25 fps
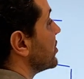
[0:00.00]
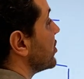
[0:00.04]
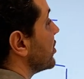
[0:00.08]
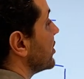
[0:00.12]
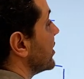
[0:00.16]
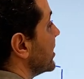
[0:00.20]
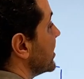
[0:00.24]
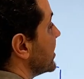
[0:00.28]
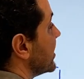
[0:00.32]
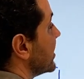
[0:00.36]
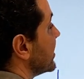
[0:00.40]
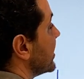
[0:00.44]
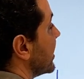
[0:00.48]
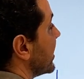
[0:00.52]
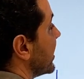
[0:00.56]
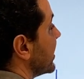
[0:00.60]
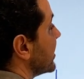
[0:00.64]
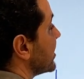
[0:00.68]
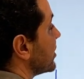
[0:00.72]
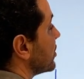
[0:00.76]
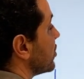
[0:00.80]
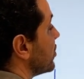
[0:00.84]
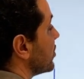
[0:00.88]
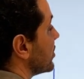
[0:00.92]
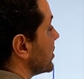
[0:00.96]
So this is the
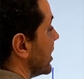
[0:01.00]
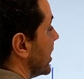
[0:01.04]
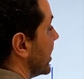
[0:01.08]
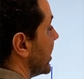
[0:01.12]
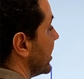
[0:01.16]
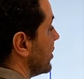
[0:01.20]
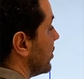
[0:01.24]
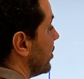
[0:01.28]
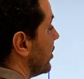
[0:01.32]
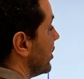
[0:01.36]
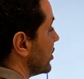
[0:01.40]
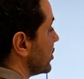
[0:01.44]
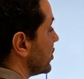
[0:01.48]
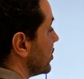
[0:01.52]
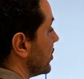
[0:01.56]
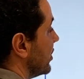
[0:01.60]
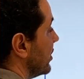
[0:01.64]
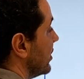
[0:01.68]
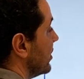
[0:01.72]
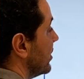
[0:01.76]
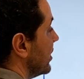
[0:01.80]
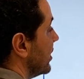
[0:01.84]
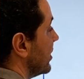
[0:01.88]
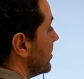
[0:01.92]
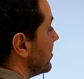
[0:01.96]
raised cosine
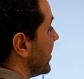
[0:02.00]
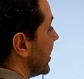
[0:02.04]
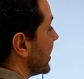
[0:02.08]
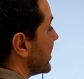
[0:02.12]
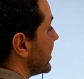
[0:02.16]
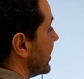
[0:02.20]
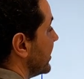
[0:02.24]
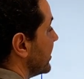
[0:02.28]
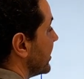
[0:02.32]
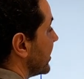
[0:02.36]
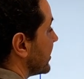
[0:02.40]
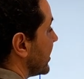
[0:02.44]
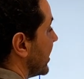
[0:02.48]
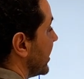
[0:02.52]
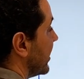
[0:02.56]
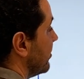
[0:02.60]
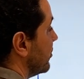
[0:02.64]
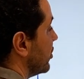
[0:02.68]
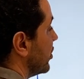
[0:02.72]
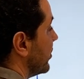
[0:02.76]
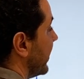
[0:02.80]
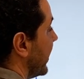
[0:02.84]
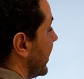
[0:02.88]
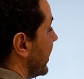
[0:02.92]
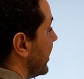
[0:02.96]
also, but in the time
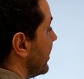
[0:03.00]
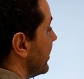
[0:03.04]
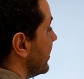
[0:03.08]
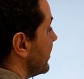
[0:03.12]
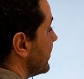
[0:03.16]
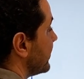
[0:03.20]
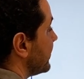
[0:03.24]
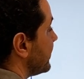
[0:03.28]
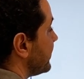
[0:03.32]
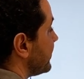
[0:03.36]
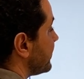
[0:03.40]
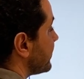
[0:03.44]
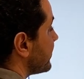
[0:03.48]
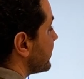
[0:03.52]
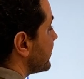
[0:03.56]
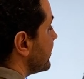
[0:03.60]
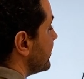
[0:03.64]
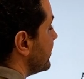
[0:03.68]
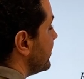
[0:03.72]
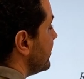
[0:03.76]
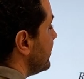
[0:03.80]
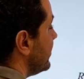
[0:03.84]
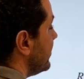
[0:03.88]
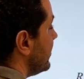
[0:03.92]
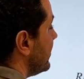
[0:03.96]
domain.
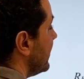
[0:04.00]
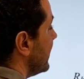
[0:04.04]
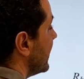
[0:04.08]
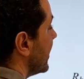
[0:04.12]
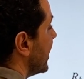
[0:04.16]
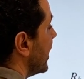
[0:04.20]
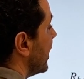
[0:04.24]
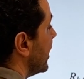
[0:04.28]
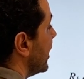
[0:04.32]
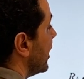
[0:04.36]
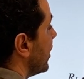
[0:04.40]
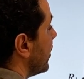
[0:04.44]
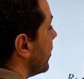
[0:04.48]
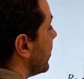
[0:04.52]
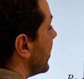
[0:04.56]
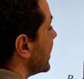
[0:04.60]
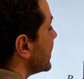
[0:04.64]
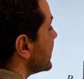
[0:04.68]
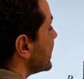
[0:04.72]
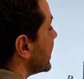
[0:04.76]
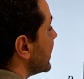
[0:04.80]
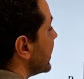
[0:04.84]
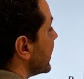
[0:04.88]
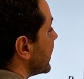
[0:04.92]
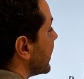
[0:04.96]

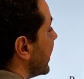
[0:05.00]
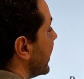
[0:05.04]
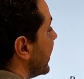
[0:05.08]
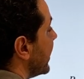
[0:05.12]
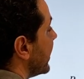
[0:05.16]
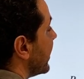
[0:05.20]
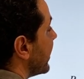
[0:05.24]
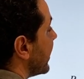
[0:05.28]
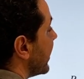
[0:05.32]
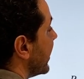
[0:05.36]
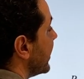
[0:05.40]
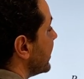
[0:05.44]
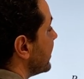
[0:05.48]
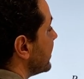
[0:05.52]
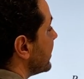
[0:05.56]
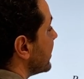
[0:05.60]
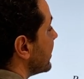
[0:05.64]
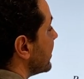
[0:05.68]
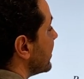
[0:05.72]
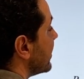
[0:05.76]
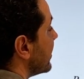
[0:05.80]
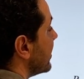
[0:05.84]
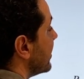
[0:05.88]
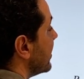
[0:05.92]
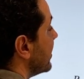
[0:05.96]
What's the decaying rate
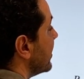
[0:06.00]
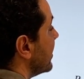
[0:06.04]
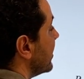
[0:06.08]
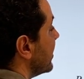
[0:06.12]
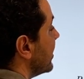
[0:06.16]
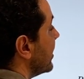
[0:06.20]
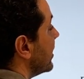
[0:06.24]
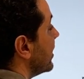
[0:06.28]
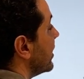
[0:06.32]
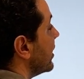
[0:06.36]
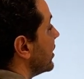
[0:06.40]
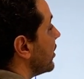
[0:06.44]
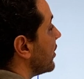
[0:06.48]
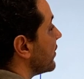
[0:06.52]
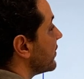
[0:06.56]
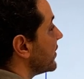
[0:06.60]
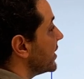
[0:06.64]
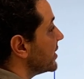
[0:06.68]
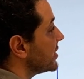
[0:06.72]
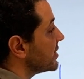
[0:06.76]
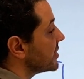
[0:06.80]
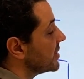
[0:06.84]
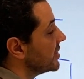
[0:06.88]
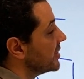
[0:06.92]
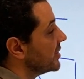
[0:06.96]
of
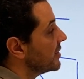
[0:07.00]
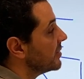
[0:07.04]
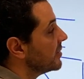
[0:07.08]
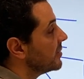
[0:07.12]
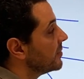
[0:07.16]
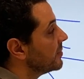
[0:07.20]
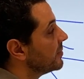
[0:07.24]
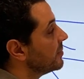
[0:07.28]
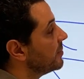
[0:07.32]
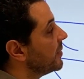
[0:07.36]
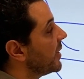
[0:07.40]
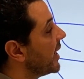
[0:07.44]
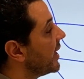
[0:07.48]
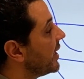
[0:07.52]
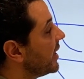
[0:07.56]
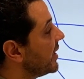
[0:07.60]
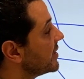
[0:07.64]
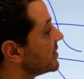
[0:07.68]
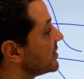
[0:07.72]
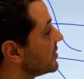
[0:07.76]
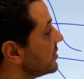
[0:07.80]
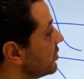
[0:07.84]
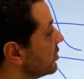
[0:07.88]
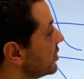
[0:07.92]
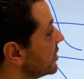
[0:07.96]
this? Many
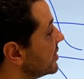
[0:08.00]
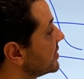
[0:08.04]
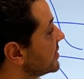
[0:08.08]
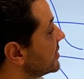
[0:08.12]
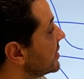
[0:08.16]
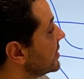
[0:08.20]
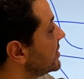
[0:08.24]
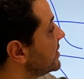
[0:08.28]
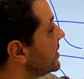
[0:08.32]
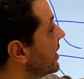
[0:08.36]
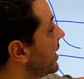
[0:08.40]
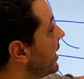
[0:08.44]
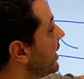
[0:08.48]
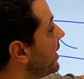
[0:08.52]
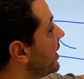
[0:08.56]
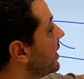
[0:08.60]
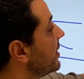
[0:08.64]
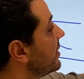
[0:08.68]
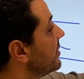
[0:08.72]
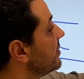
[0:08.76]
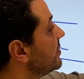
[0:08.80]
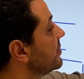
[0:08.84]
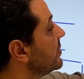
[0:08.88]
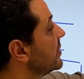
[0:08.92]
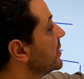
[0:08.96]
students, they say
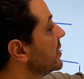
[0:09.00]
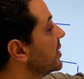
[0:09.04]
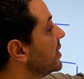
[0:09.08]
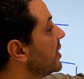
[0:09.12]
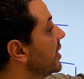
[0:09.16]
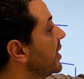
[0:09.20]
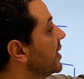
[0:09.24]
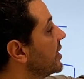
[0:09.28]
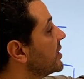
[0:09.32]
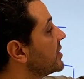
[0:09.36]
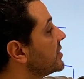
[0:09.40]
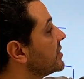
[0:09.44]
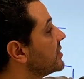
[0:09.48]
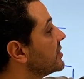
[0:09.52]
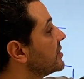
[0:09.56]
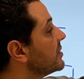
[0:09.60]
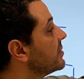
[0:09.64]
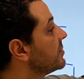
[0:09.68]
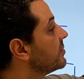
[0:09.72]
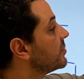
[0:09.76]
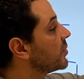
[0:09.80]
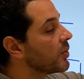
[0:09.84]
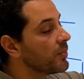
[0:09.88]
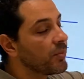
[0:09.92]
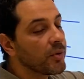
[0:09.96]

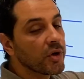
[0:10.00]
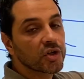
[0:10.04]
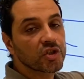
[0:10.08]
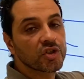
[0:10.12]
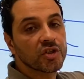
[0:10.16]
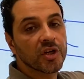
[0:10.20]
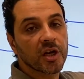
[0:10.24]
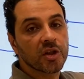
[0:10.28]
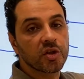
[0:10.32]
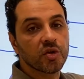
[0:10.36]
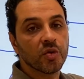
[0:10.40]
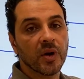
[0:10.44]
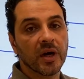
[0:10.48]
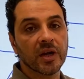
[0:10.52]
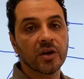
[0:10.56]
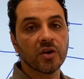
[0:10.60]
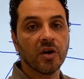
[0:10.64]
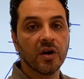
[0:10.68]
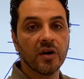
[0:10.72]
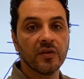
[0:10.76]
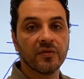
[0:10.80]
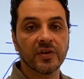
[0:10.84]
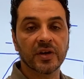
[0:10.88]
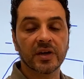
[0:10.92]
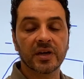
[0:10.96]
it's proportional to 1
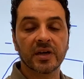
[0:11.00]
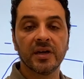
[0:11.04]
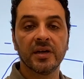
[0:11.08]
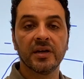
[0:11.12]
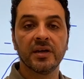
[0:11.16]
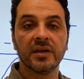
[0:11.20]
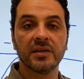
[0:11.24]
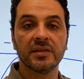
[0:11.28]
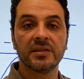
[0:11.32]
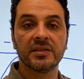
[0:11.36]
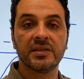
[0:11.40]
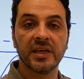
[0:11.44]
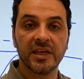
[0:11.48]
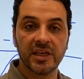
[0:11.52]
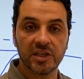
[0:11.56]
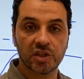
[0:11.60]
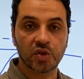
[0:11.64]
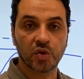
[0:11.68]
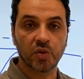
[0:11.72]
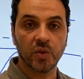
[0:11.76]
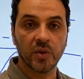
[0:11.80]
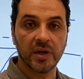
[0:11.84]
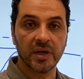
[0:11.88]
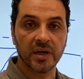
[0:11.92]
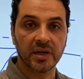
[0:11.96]
over t
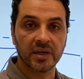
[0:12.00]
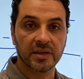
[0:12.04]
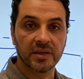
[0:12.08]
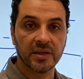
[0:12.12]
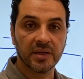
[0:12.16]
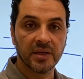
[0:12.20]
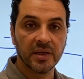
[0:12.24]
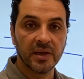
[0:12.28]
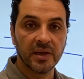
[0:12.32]
squared.